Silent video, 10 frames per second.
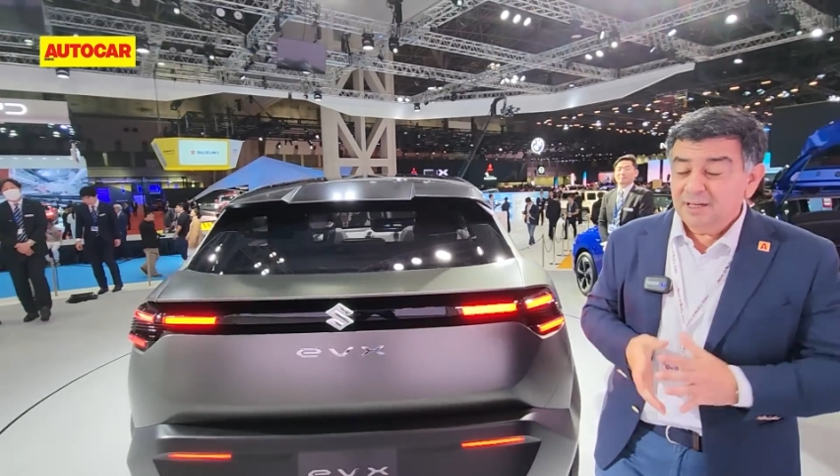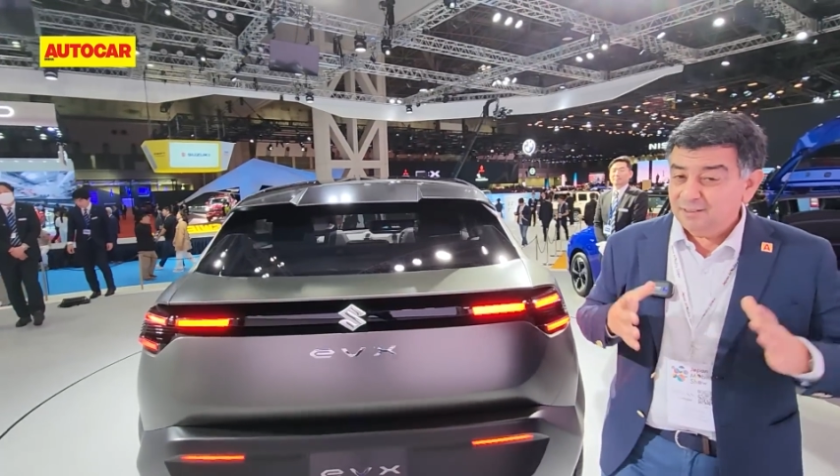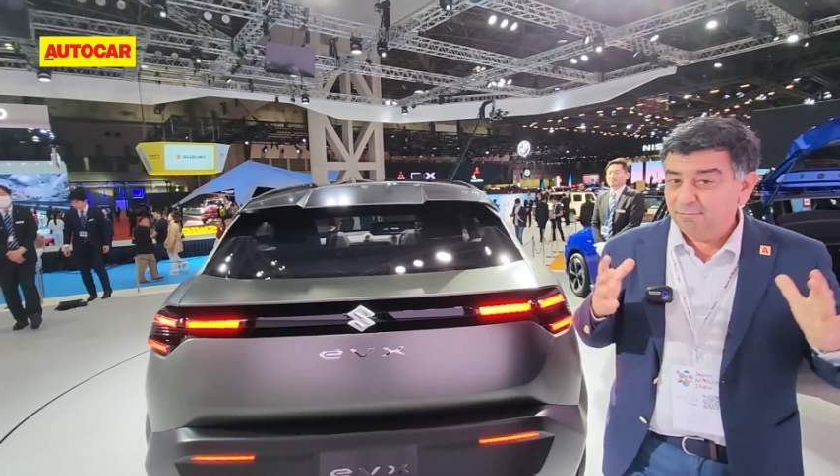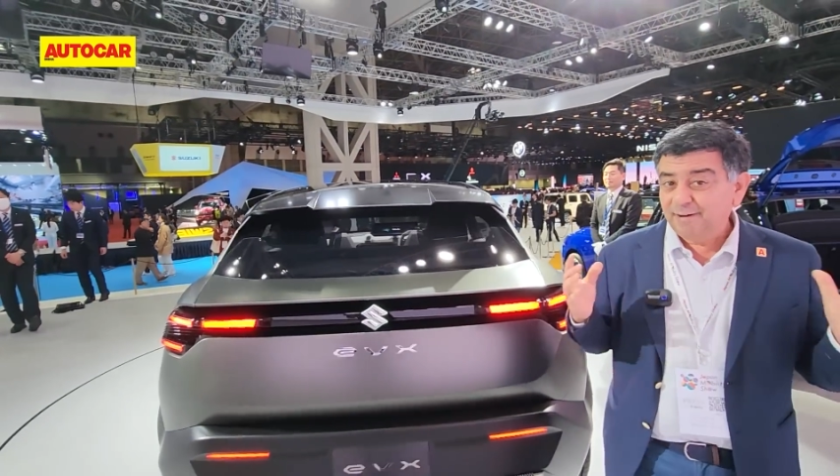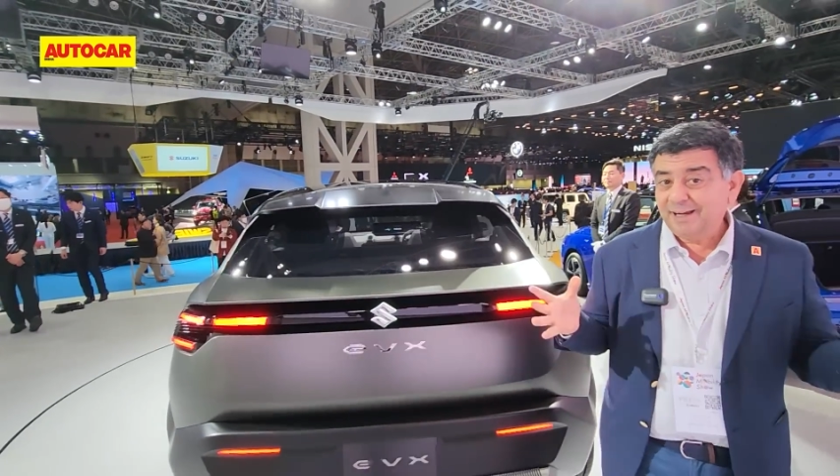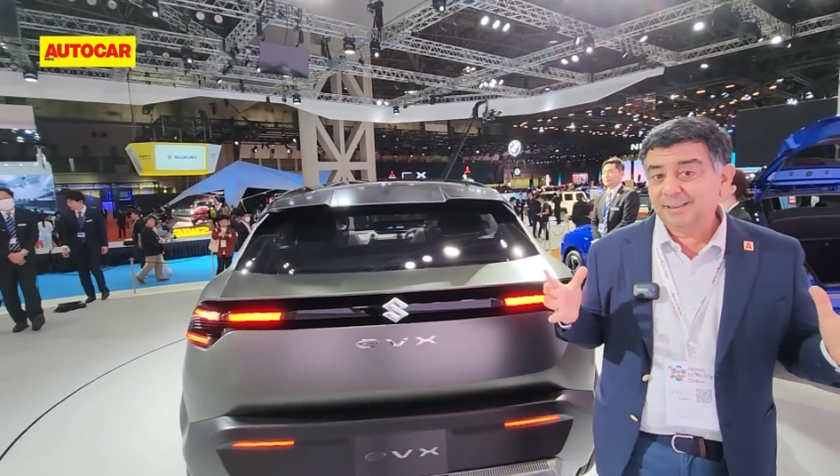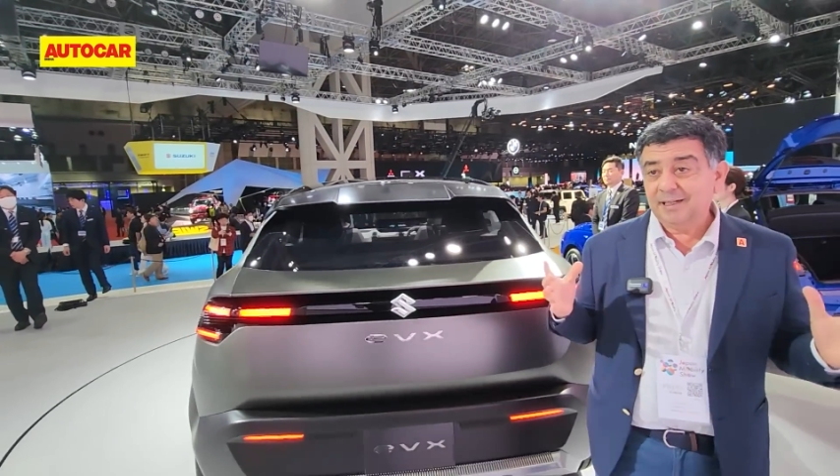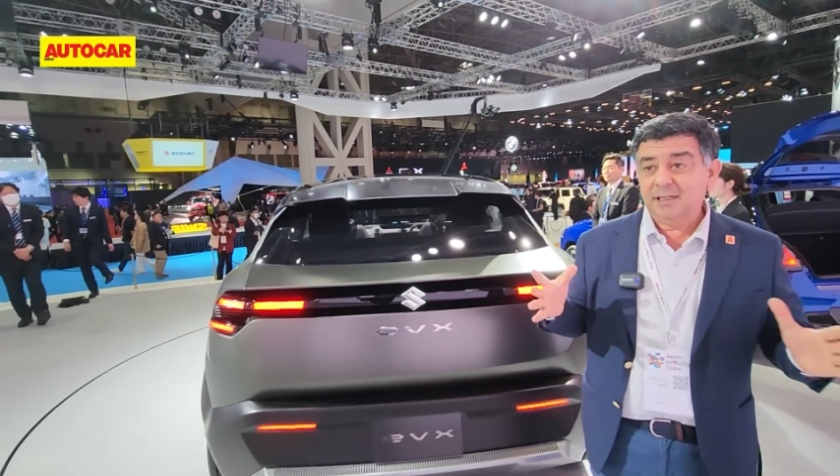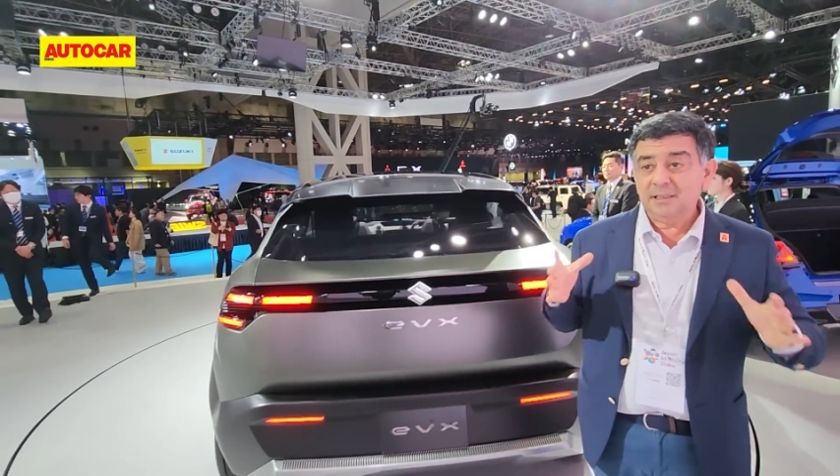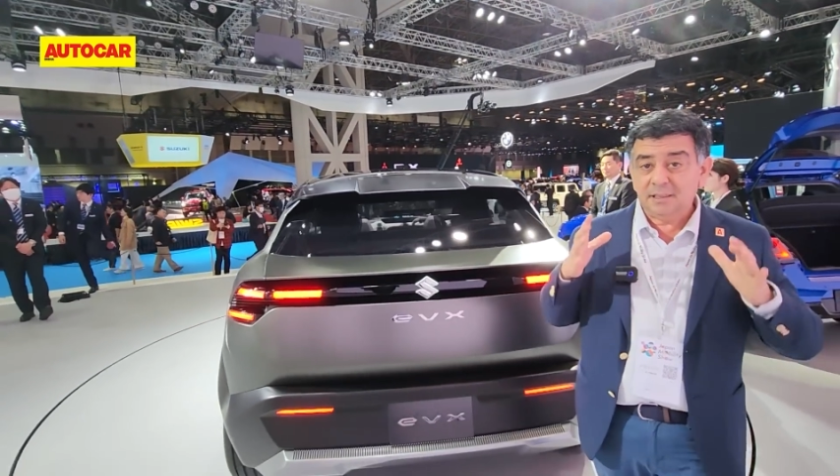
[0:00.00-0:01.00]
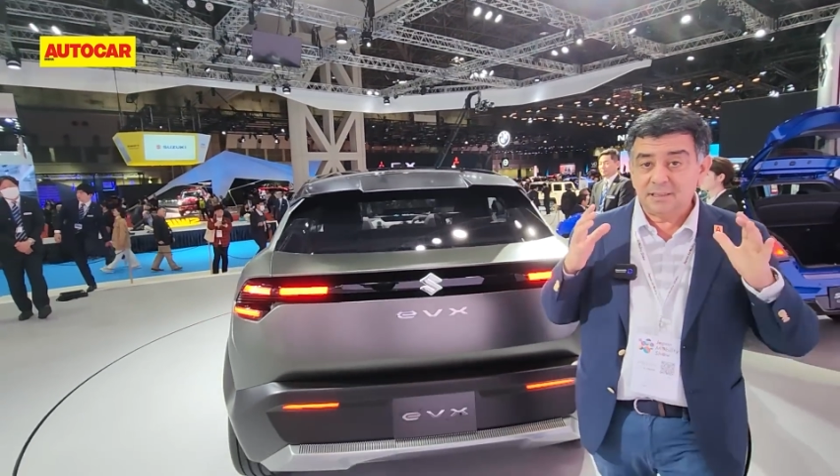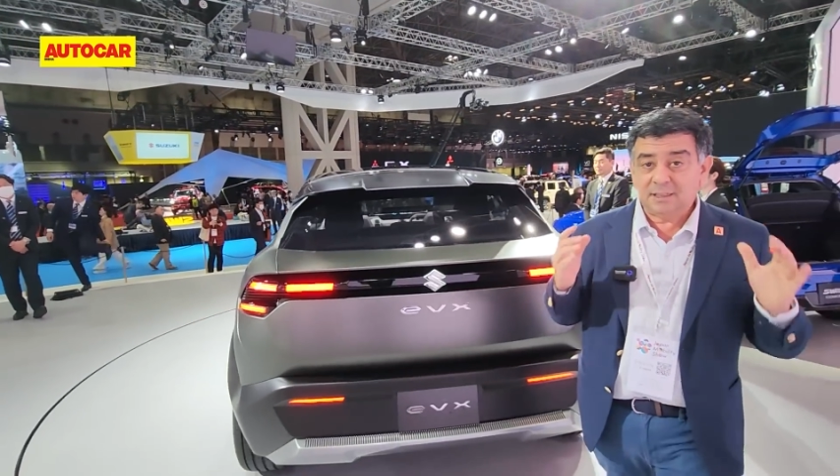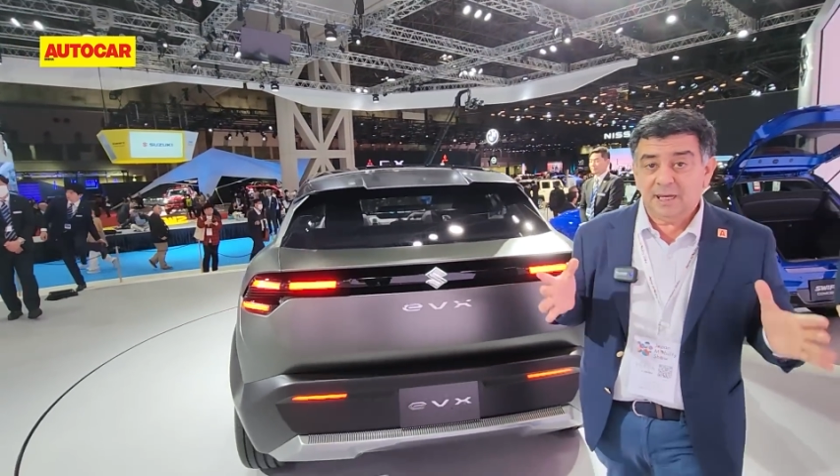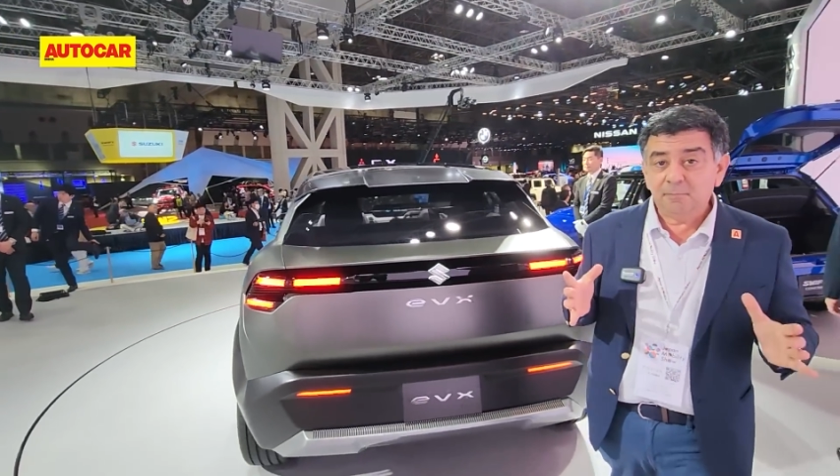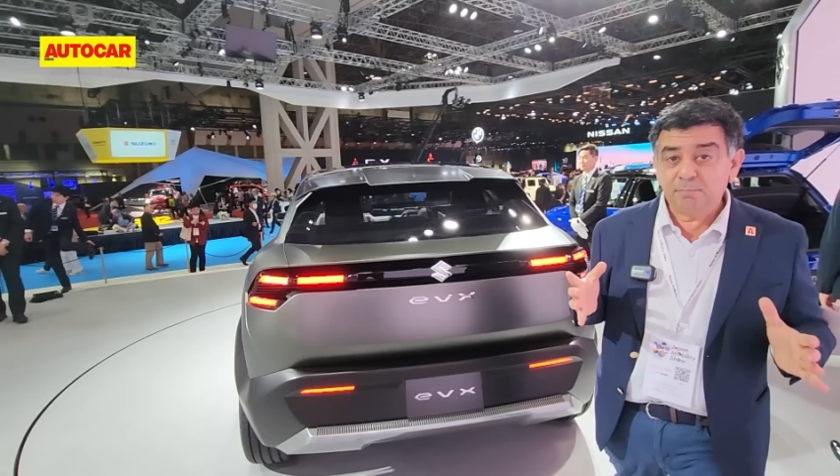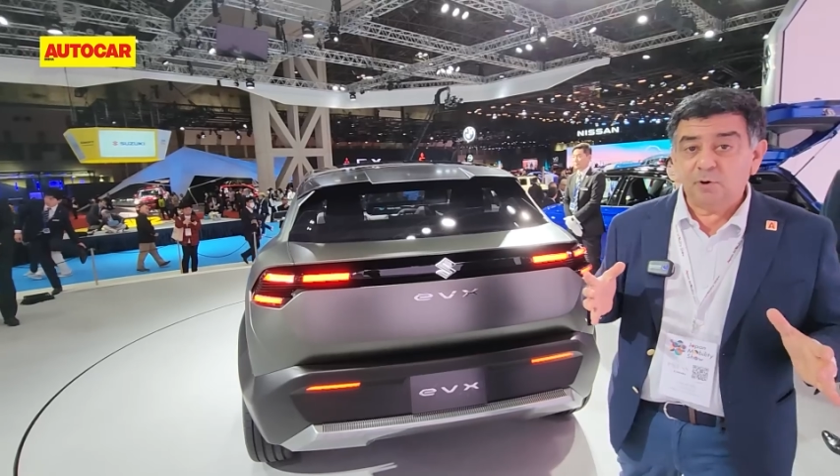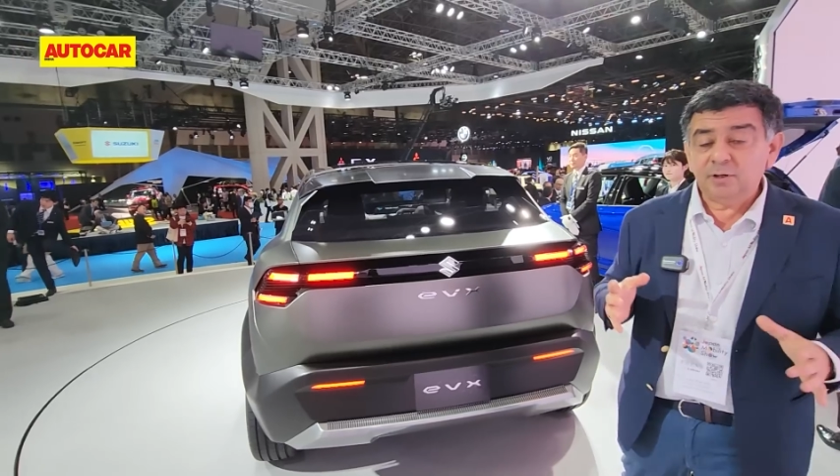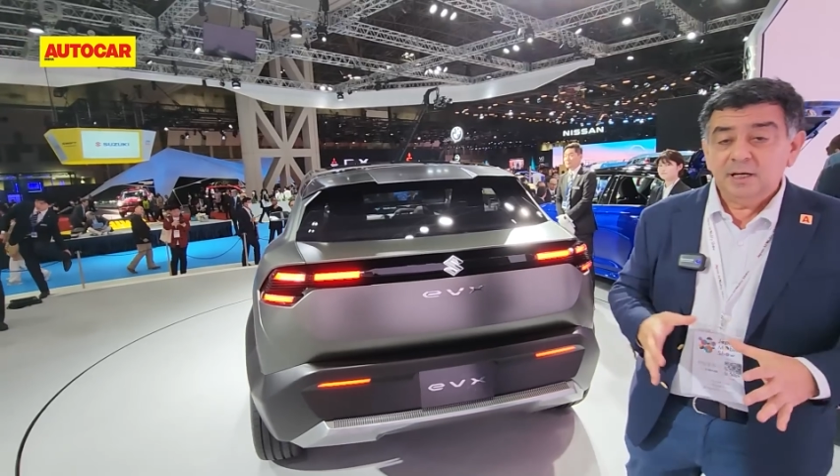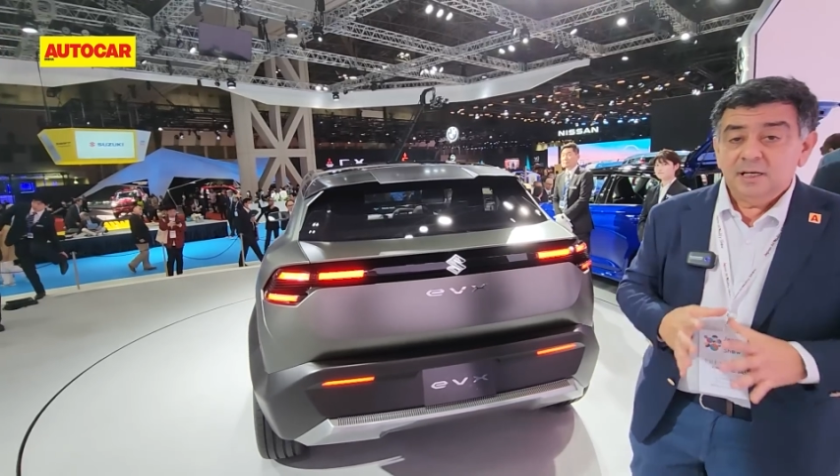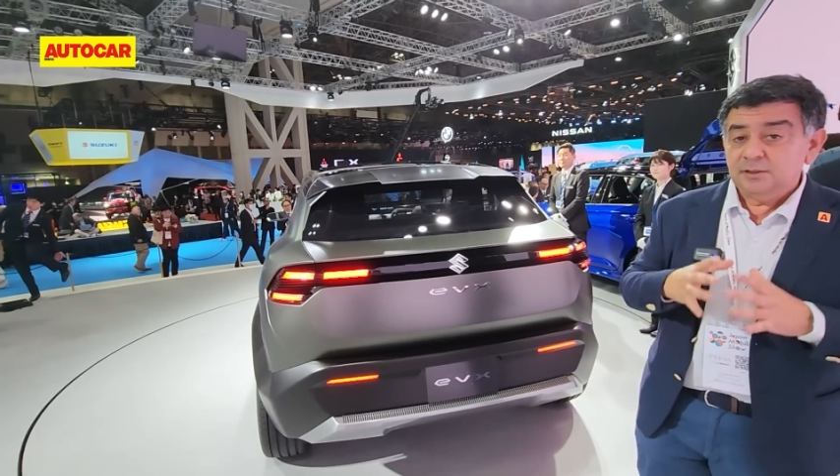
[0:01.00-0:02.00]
The fact that it is a skateboard,